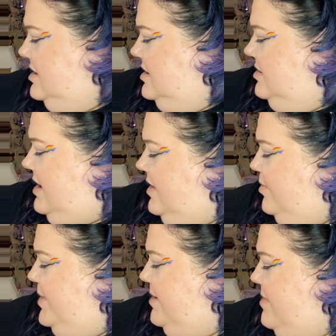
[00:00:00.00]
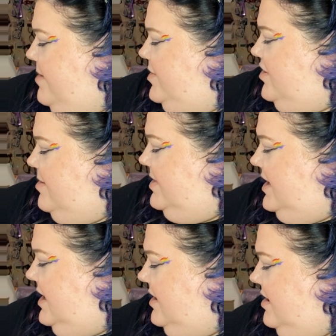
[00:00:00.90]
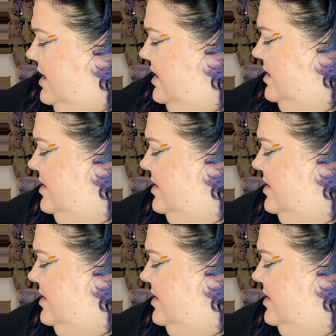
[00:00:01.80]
Okay, the big mama jamma that I got.